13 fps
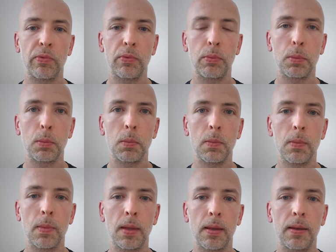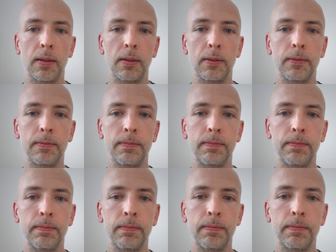
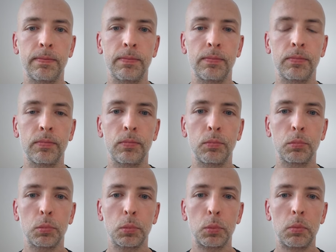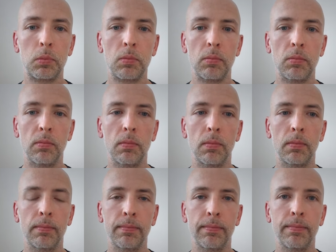
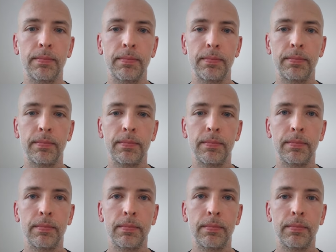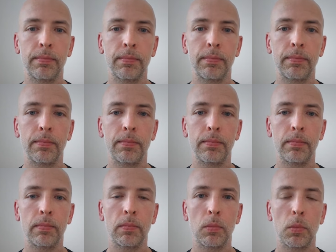
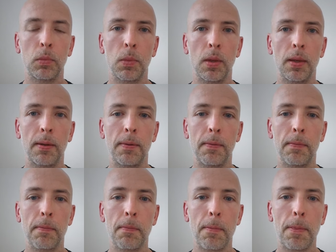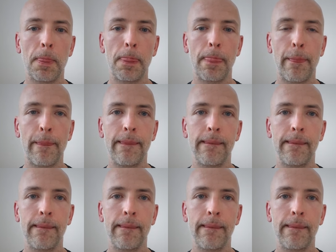(not speaking)